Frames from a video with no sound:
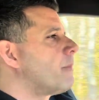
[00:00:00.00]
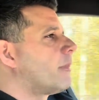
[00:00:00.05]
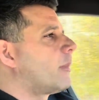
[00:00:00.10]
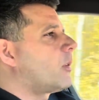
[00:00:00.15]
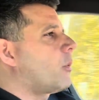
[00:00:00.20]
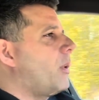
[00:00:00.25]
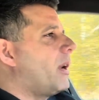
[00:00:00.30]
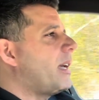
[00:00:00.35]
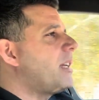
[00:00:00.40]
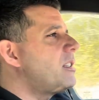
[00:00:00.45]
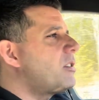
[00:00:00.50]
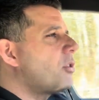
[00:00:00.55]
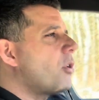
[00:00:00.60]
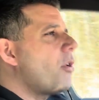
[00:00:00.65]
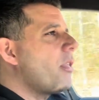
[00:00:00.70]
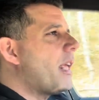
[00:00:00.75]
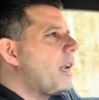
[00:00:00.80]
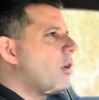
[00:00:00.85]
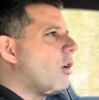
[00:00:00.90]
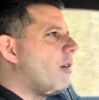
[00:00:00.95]
when I
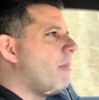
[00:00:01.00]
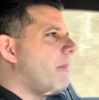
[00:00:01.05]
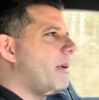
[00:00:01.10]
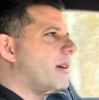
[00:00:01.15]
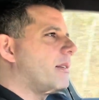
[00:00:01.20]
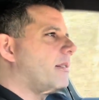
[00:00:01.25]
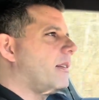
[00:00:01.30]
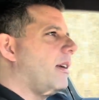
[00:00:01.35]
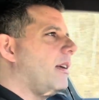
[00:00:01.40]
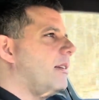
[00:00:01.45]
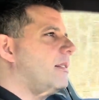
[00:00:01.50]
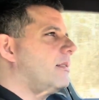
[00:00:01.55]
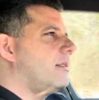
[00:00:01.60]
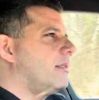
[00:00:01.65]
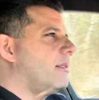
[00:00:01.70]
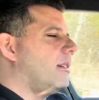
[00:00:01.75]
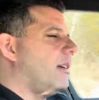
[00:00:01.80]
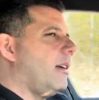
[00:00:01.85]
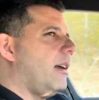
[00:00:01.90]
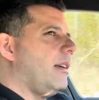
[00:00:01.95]
saw the numbers, I
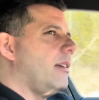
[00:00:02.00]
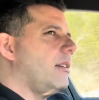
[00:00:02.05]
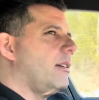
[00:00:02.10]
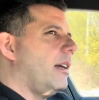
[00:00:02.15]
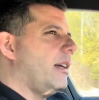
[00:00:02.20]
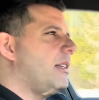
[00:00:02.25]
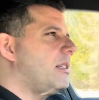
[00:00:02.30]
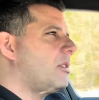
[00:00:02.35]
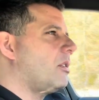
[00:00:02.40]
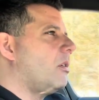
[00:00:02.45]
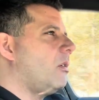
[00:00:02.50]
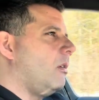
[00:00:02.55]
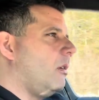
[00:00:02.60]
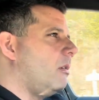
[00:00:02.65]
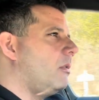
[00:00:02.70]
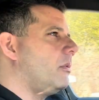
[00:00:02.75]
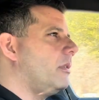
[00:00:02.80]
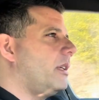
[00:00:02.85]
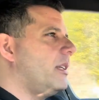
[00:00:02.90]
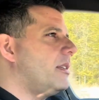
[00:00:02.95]

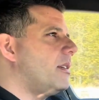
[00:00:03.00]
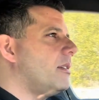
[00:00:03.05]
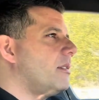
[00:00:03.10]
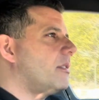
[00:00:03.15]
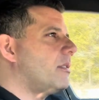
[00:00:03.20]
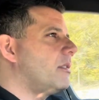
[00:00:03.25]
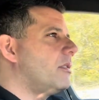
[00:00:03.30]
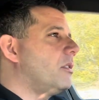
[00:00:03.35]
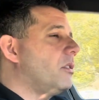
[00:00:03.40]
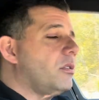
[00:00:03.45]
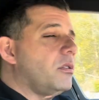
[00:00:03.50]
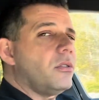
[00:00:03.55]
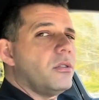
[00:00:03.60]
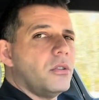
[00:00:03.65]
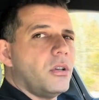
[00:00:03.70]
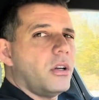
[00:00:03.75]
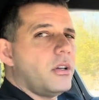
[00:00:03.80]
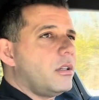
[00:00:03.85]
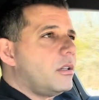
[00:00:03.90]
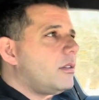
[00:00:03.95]
saw, oh, this is
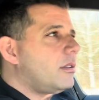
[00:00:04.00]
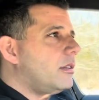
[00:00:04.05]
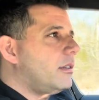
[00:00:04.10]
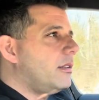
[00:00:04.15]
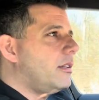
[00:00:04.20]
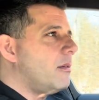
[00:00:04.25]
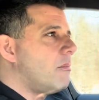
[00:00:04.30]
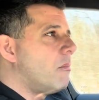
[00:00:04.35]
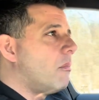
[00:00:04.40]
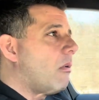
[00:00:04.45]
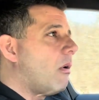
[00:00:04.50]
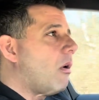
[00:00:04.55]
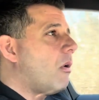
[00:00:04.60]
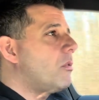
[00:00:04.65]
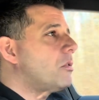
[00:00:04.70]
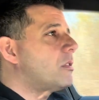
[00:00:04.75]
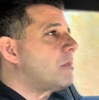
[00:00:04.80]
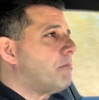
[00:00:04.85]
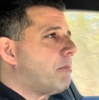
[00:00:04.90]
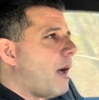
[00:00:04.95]
not the
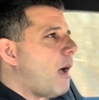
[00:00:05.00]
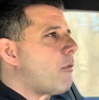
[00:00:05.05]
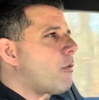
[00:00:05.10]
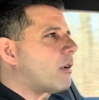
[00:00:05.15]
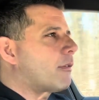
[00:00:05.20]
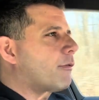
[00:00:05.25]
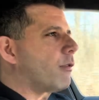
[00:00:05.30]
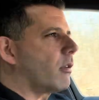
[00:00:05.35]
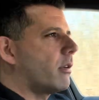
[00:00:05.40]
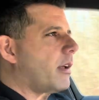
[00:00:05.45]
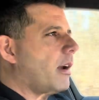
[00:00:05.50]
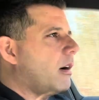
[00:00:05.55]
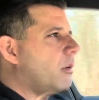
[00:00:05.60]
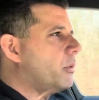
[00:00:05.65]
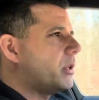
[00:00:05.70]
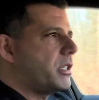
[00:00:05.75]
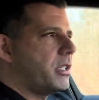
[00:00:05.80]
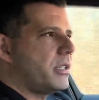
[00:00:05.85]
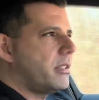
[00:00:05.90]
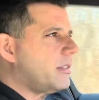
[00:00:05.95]
most powerful car,
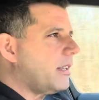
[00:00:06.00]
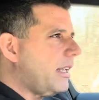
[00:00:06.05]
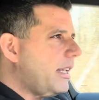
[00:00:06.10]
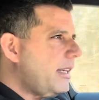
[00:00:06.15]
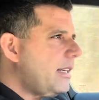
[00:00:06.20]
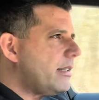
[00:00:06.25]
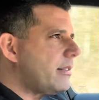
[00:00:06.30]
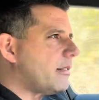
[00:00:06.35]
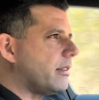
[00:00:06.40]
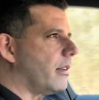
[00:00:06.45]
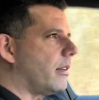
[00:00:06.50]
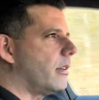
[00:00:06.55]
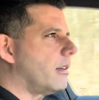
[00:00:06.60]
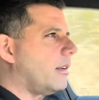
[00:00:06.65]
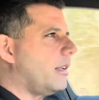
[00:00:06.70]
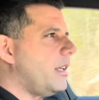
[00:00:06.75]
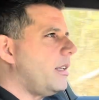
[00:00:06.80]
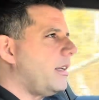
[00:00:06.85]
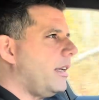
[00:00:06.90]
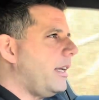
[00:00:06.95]
which it
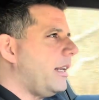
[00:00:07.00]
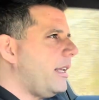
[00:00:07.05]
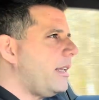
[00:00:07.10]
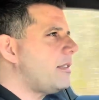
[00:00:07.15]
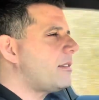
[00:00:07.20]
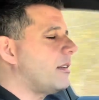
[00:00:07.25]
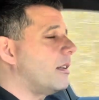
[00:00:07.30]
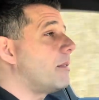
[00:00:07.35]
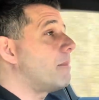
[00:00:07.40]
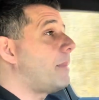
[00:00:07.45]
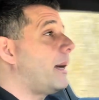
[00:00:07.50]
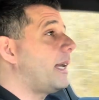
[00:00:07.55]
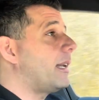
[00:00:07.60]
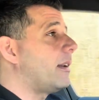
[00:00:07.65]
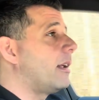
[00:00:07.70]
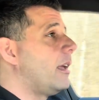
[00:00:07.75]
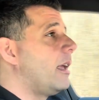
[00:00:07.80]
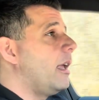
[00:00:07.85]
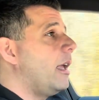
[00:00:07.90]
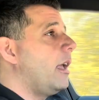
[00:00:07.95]
isn't, but
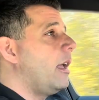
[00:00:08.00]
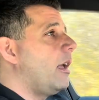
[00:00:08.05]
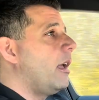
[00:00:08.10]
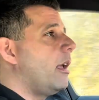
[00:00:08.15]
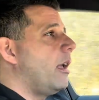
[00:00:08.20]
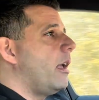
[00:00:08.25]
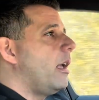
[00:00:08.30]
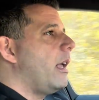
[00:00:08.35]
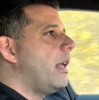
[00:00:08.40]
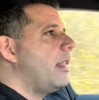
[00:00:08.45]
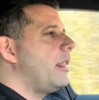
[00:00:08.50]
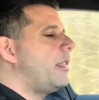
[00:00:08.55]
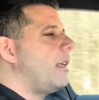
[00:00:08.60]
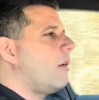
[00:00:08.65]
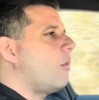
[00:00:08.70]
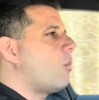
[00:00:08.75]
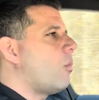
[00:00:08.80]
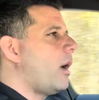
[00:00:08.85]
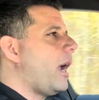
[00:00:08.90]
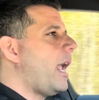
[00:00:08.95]

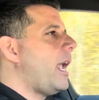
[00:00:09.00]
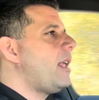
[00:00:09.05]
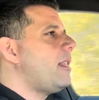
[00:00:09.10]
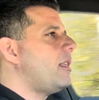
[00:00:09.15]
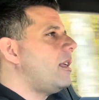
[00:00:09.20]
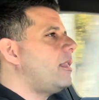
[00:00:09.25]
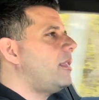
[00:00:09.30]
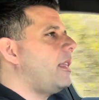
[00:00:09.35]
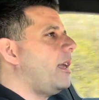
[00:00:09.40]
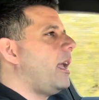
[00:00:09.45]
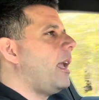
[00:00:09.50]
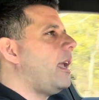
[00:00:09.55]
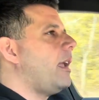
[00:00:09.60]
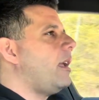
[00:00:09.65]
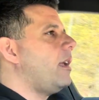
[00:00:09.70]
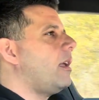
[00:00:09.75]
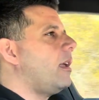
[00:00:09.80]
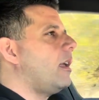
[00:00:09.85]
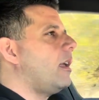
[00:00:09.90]
the way that they